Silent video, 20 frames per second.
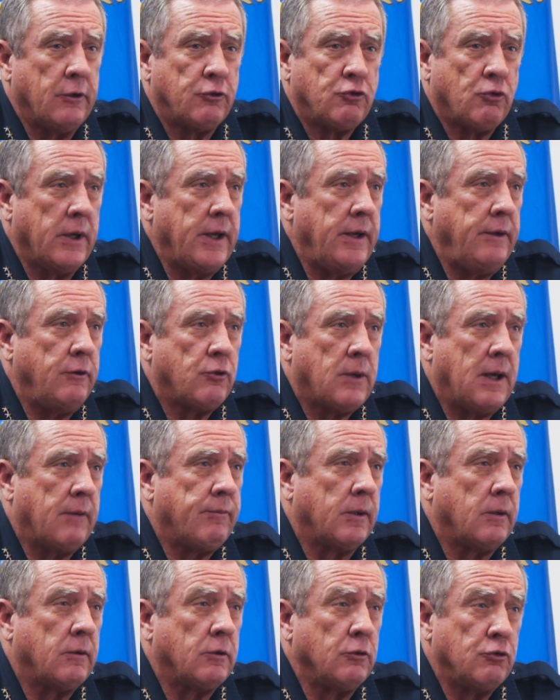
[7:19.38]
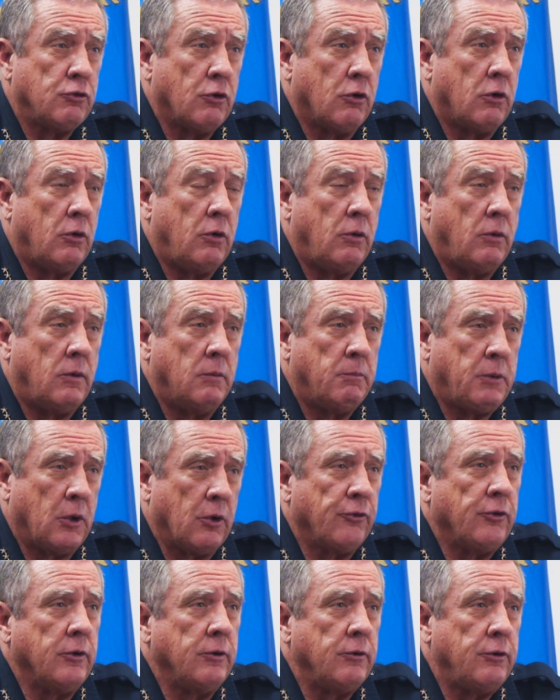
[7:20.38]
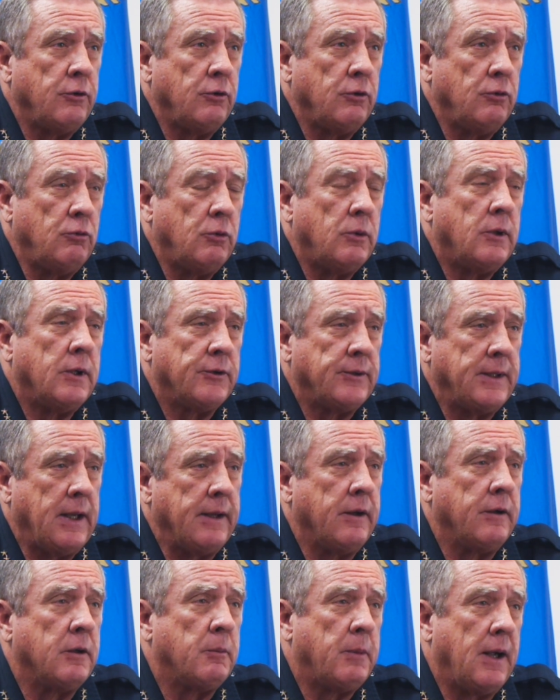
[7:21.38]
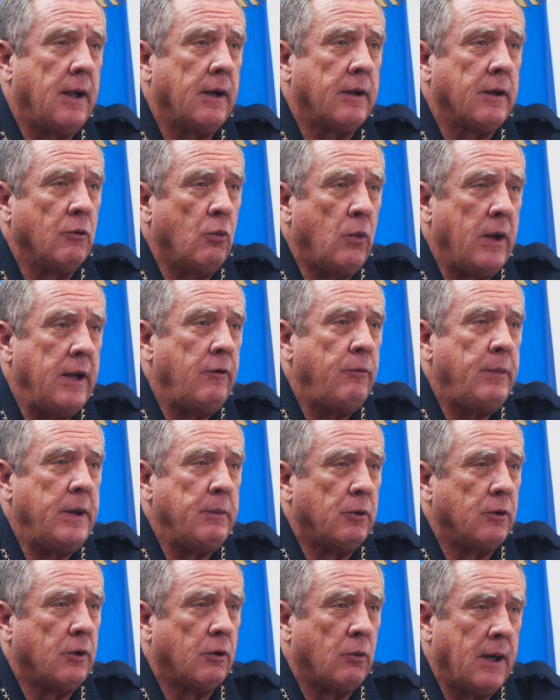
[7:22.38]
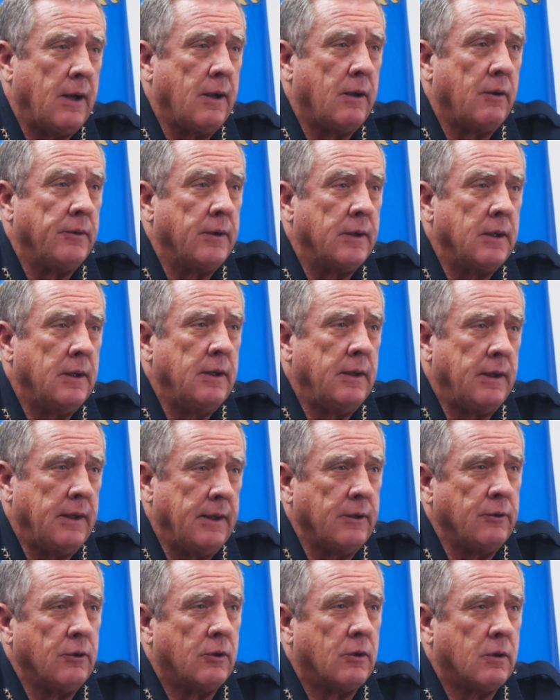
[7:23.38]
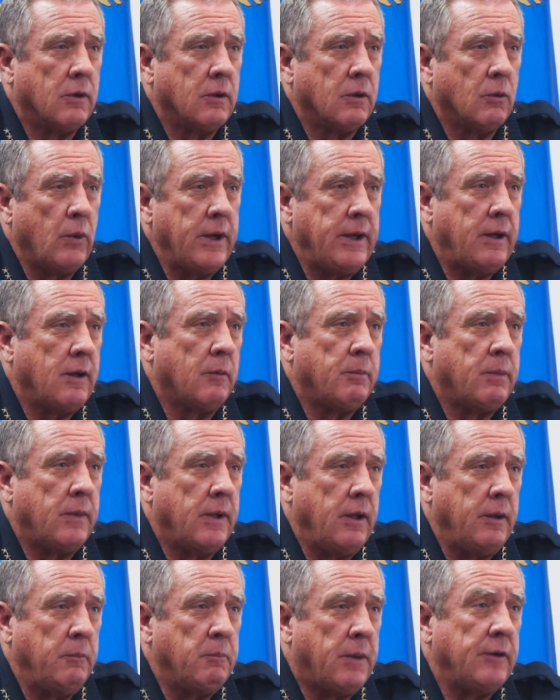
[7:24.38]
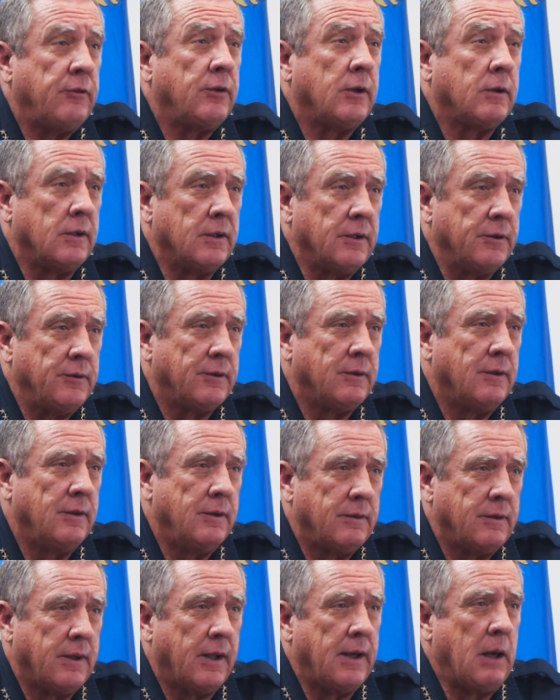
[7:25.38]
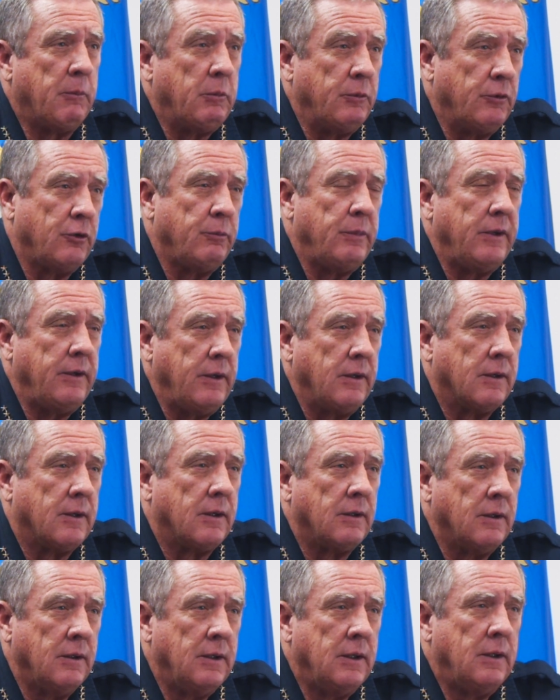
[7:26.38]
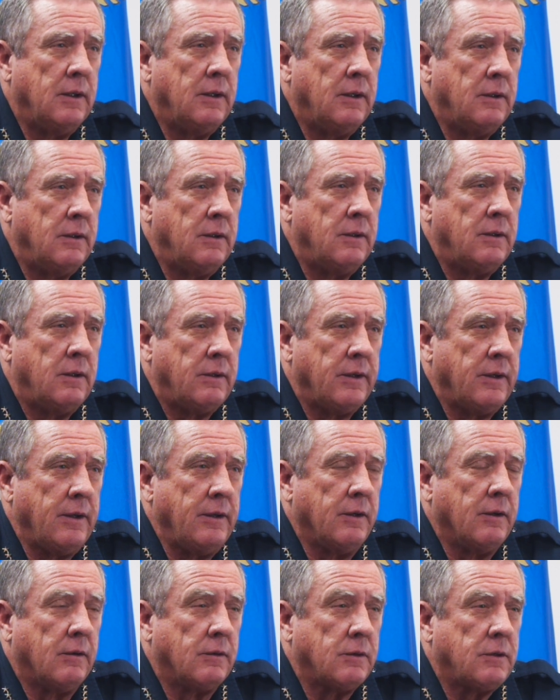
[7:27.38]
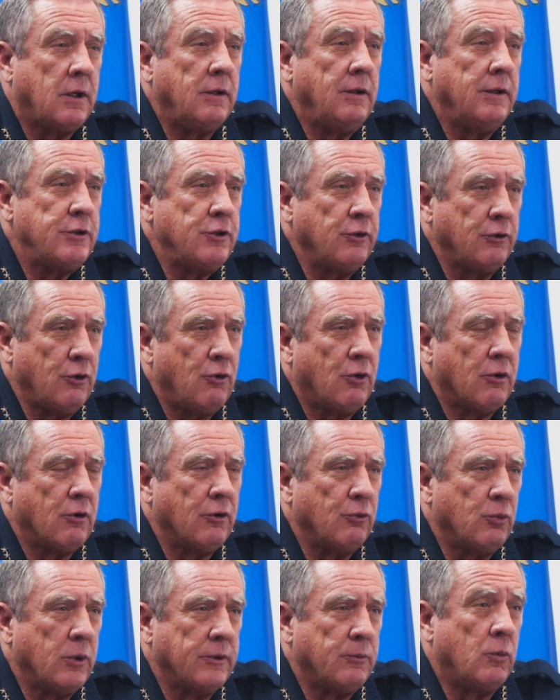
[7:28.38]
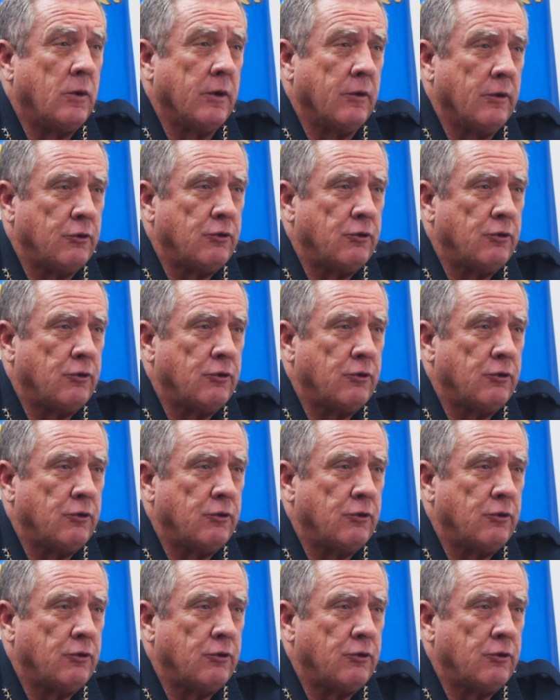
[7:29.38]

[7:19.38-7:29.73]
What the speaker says: a trained traffic control person to stand in the back and wave people around and or wake up a bicyclist that happens to be in a collision course with one of the